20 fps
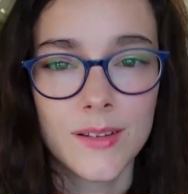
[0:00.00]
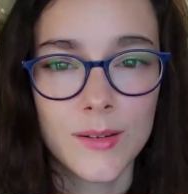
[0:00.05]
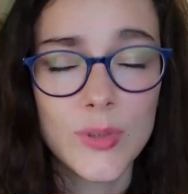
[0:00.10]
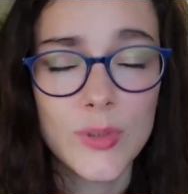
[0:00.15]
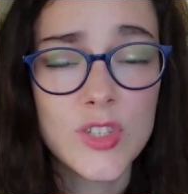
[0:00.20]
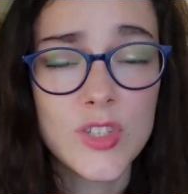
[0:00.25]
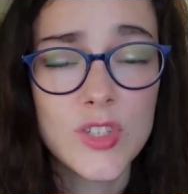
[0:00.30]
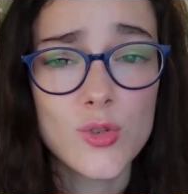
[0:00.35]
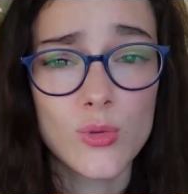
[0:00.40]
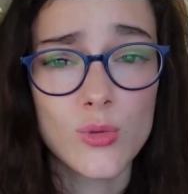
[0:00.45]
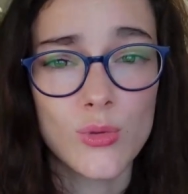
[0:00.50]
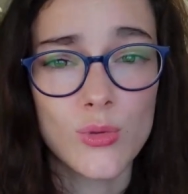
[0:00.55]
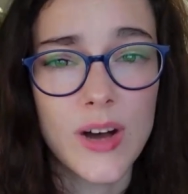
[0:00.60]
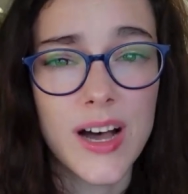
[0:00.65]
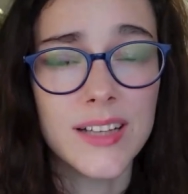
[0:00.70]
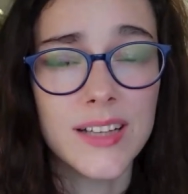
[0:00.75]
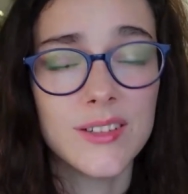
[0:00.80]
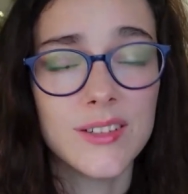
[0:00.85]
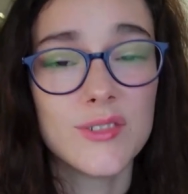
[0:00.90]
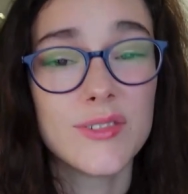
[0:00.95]
which
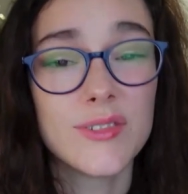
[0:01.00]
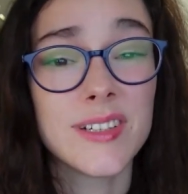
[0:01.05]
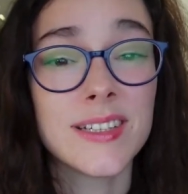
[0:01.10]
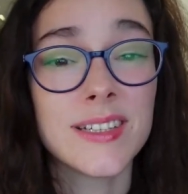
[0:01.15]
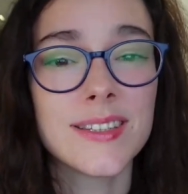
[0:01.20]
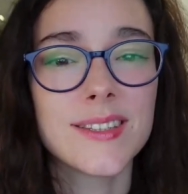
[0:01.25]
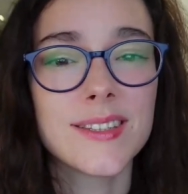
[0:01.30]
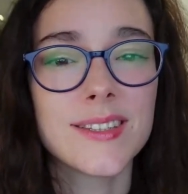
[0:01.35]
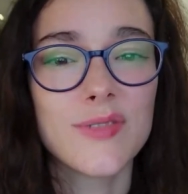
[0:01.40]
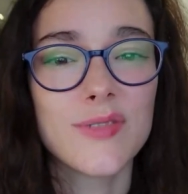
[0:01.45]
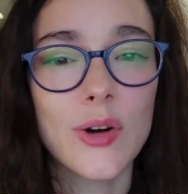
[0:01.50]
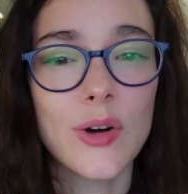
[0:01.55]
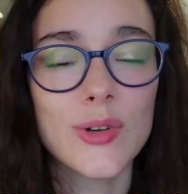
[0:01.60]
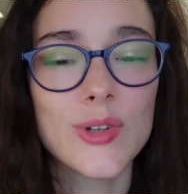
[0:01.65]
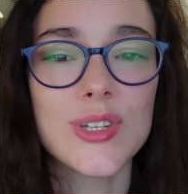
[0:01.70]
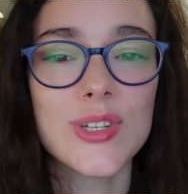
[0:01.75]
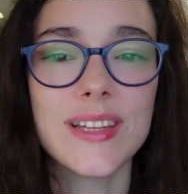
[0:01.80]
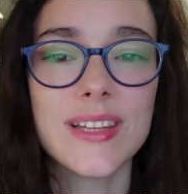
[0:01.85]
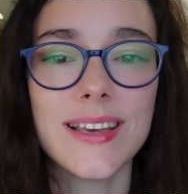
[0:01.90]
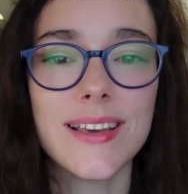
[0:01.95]
one of its
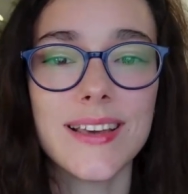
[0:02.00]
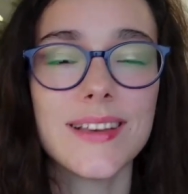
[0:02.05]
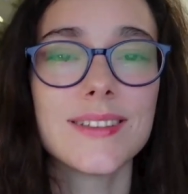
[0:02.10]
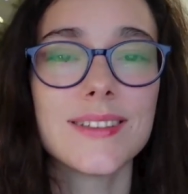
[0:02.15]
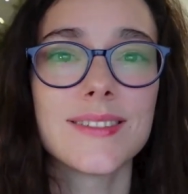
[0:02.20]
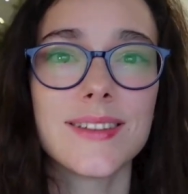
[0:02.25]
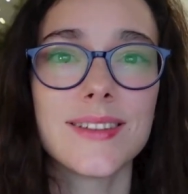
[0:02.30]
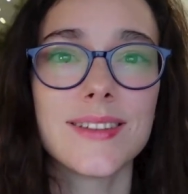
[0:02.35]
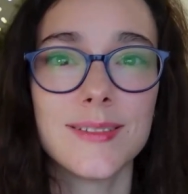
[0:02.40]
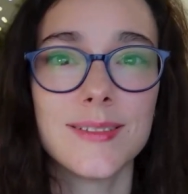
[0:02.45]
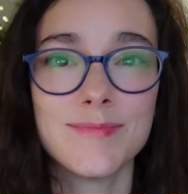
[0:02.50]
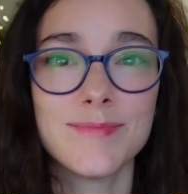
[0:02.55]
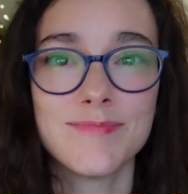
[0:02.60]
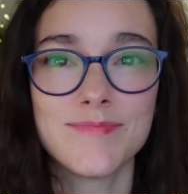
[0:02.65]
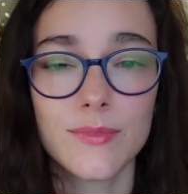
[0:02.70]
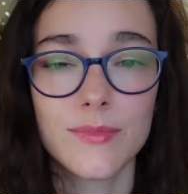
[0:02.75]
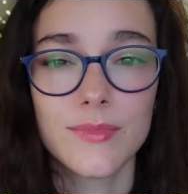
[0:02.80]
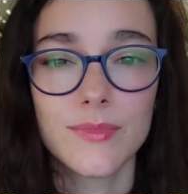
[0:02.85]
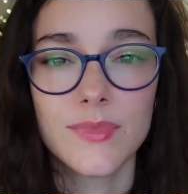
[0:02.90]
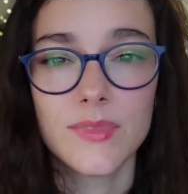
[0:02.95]
function is
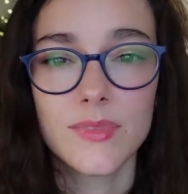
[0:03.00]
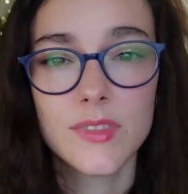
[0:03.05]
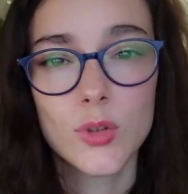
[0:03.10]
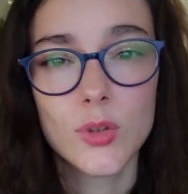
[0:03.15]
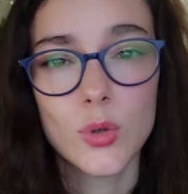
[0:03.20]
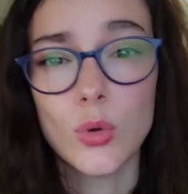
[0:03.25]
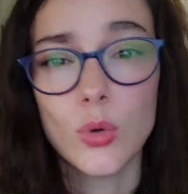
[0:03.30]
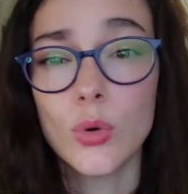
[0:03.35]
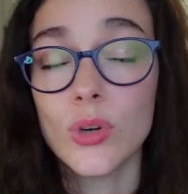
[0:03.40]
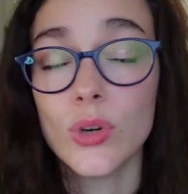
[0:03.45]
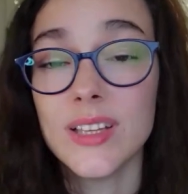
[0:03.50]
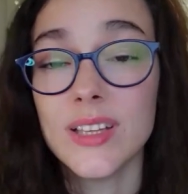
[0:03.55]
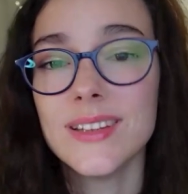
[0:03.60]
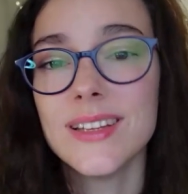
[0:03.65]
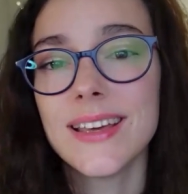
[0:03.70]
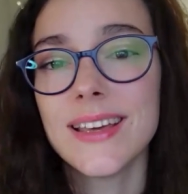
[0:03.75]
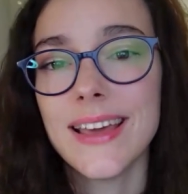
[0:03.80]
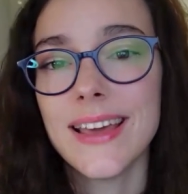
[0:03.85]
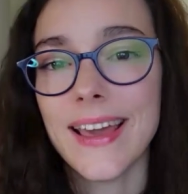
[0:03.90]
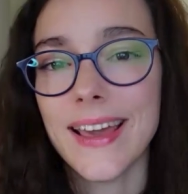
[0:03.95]
to
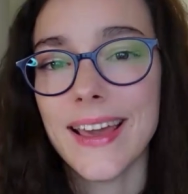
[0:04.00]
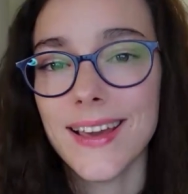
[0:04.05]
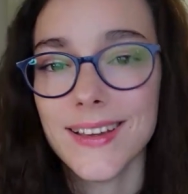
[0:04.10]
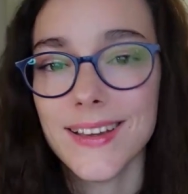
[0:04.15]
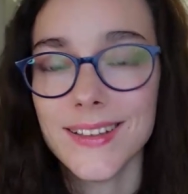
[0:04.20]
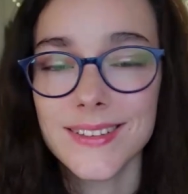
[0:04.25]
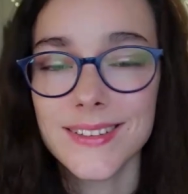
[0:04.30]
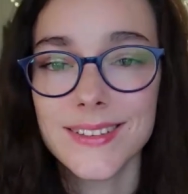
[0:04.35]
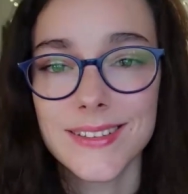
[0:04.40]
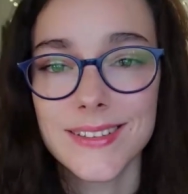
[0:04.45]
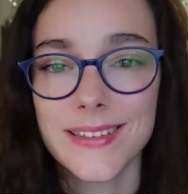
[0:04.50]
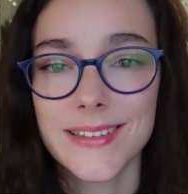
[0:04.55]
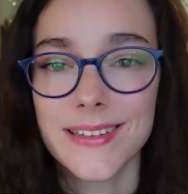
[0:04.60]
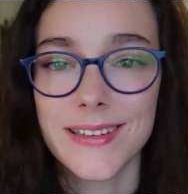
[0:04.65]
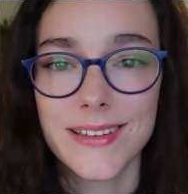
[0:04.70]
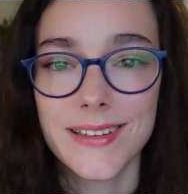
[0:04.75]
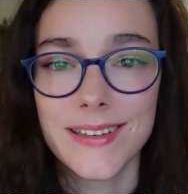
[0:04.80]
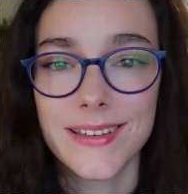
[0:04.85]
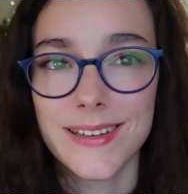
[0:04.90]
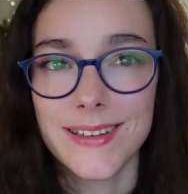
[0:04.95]
indicate
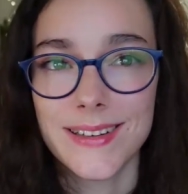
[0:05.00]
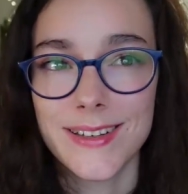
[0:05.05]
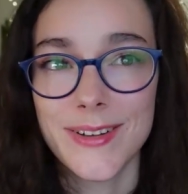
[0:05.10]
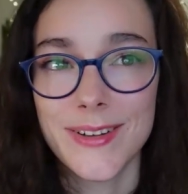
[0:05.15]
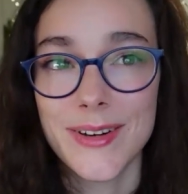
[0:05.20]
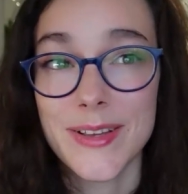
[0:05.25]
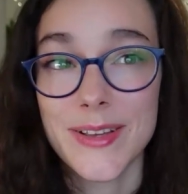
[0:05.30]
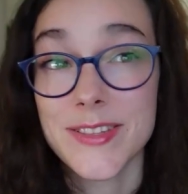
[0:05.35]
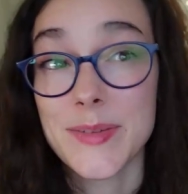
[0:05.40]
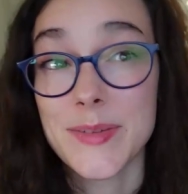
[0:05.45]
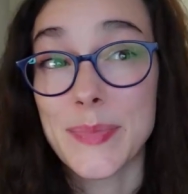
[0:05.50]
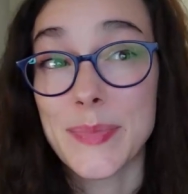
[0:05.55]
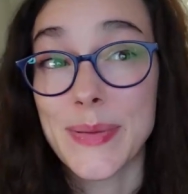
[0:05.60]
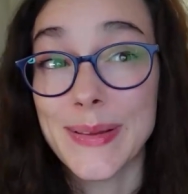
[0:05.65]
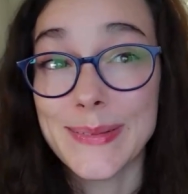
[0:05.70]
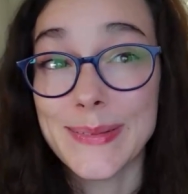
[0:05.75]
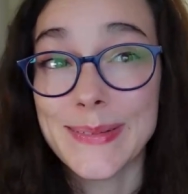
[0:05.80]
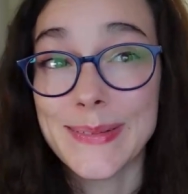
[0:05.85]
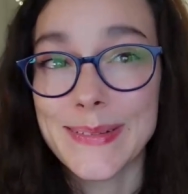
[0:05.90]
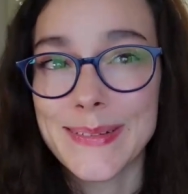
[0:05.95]
a
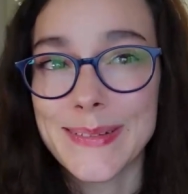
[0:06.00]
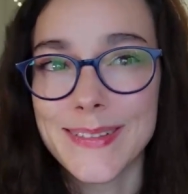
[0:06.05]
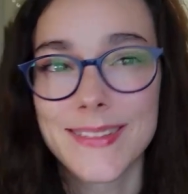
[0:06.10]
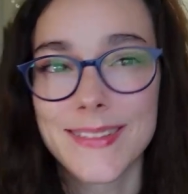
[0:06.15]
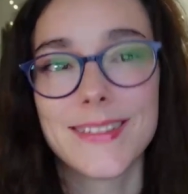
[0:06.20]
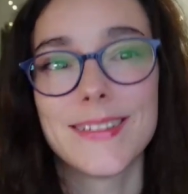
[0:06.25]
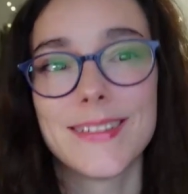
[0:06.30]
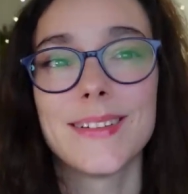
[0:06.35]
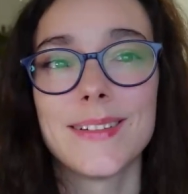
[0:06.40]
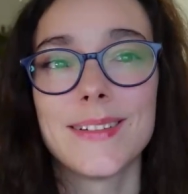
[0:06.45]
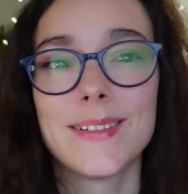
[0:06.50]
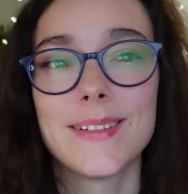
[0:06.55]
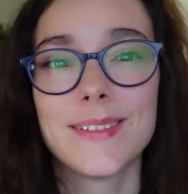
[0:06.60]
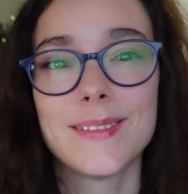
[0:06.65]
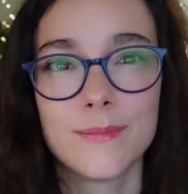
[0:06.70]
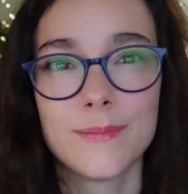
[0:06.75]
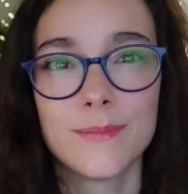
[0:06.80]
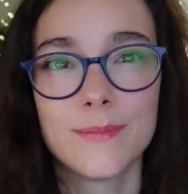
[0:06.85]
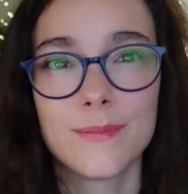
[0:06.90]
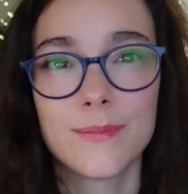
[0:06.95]
recipient,
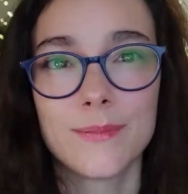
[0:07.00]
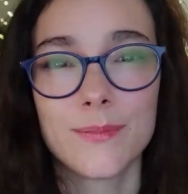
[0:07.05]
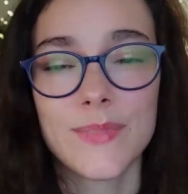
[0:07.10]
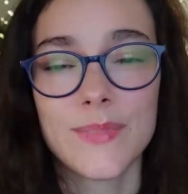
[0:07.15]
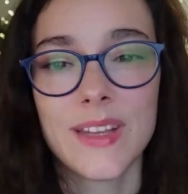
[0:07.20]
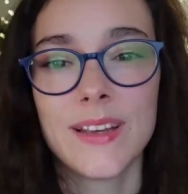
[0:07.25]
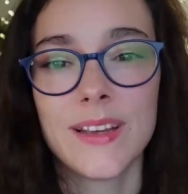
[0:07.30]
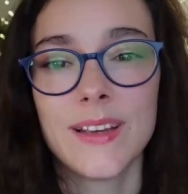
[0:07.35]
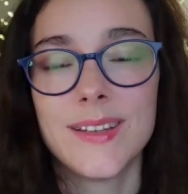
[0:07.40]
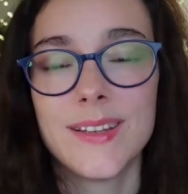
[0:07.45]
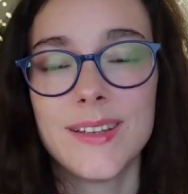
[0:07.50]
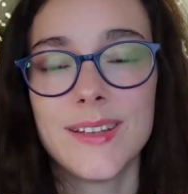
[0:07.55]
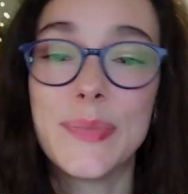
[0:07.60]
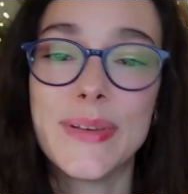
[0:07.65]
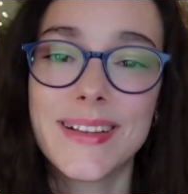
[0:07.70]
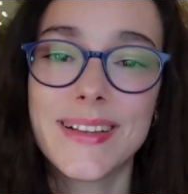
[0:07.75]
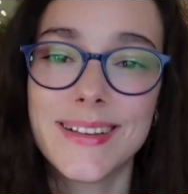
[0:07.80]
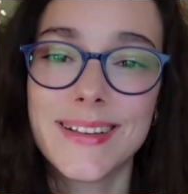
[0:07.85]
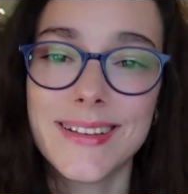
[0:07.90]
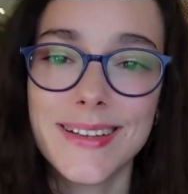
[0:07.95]

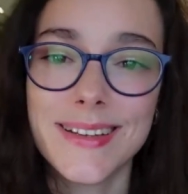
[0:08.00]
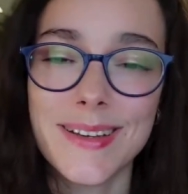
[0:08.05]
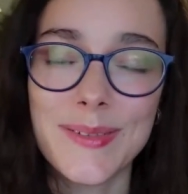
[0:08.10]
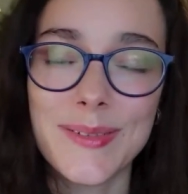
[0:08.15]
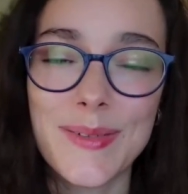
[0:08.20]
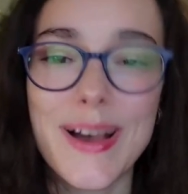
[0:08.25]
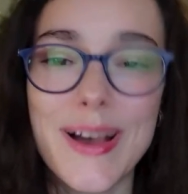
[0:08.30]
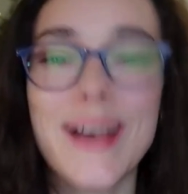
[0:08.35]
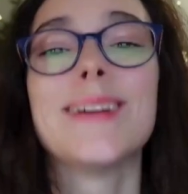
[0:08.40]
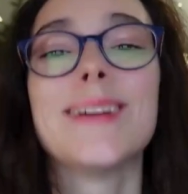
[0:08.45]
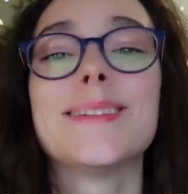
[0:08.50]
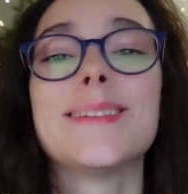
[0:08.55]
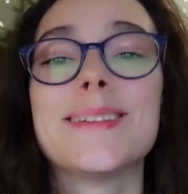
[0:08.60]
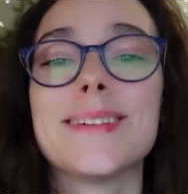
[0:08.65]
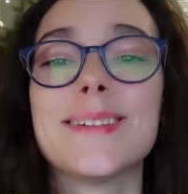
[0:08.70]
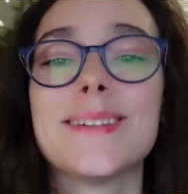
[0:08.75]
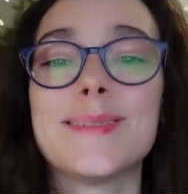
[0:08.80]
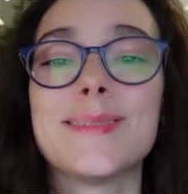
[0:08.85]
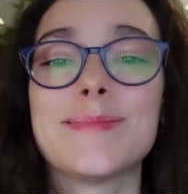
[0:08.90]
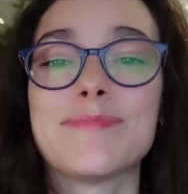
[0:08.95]
typically when